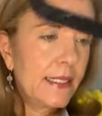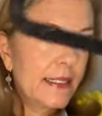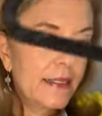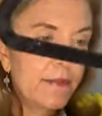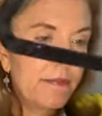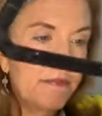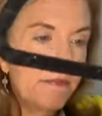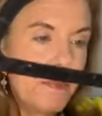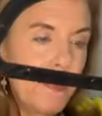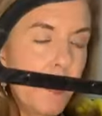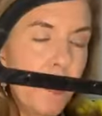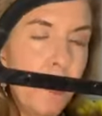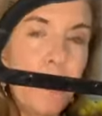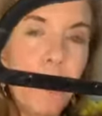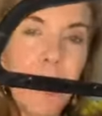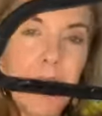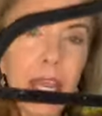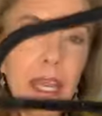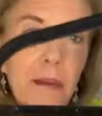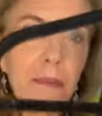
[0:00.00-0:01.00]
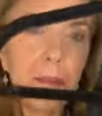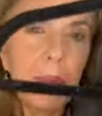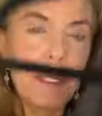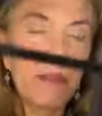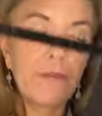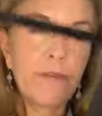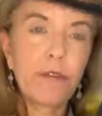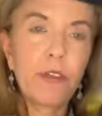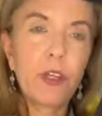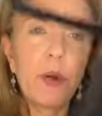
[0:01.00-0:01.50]
it's thick
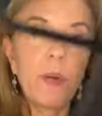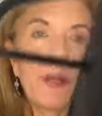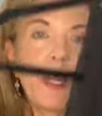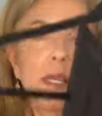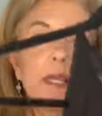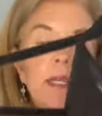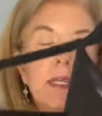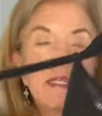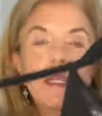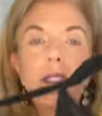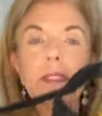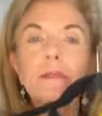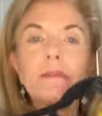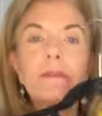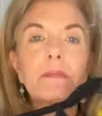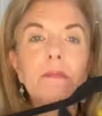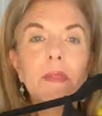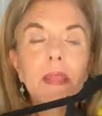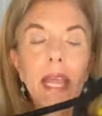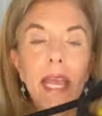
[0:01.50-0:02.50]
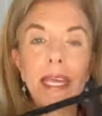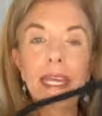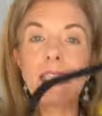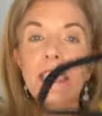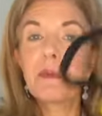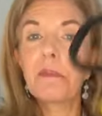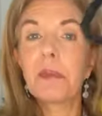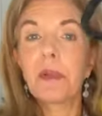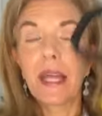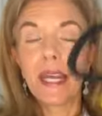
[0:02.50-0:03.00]
but flowy,
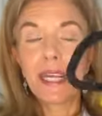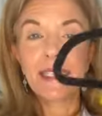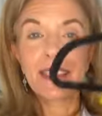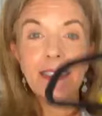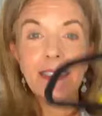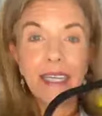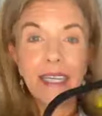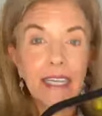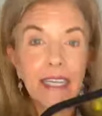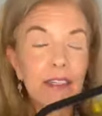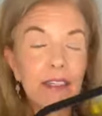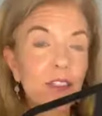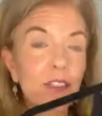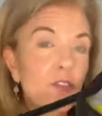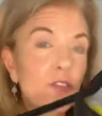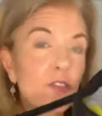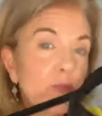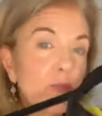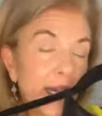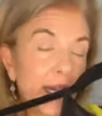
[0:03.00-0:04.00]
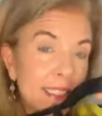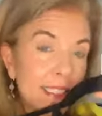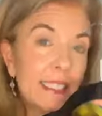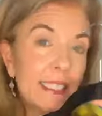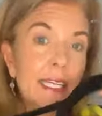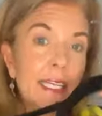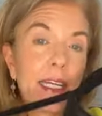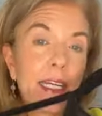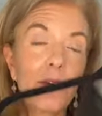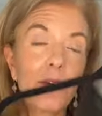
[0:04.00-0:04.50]
and it's a blank slate
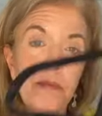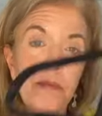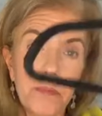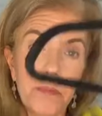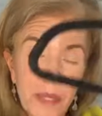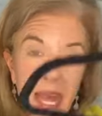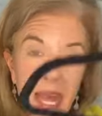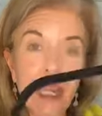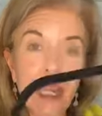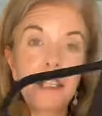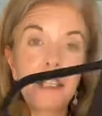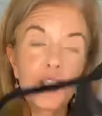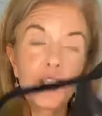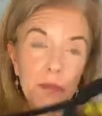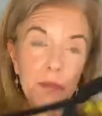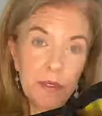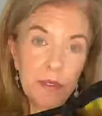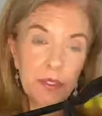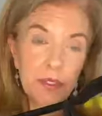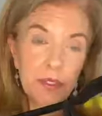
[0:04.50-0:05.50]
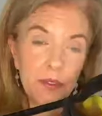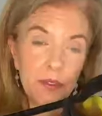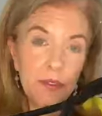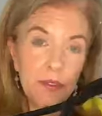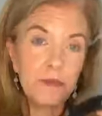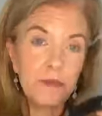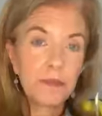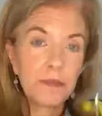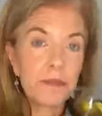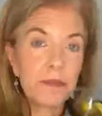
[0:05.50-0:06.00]
dressy black
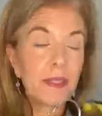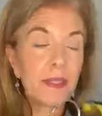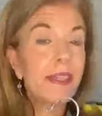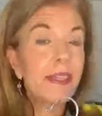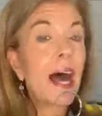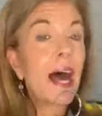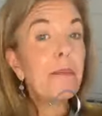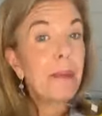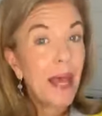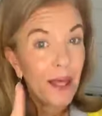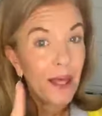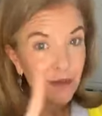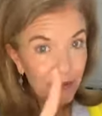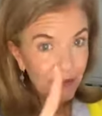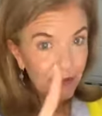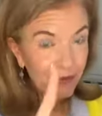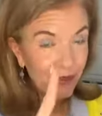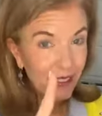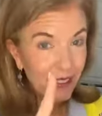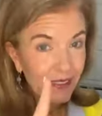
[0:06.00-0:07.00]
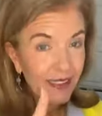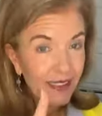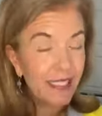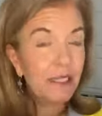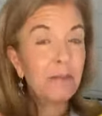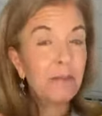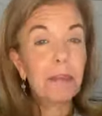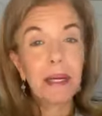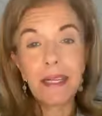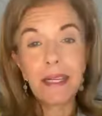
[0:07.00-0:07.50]
jumpsuit. Not bathroom
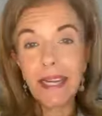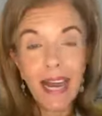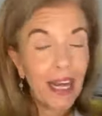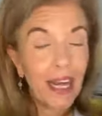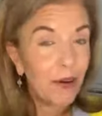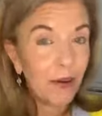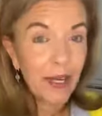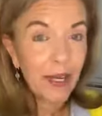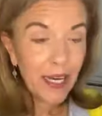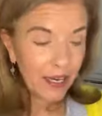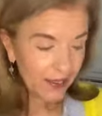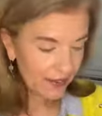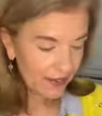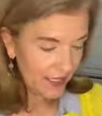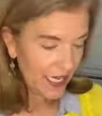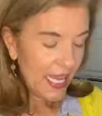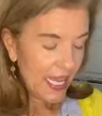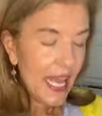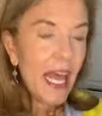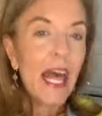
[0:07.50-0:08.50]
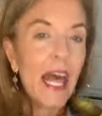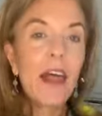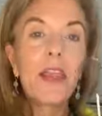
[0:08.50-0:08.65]
friendly, but I don't care.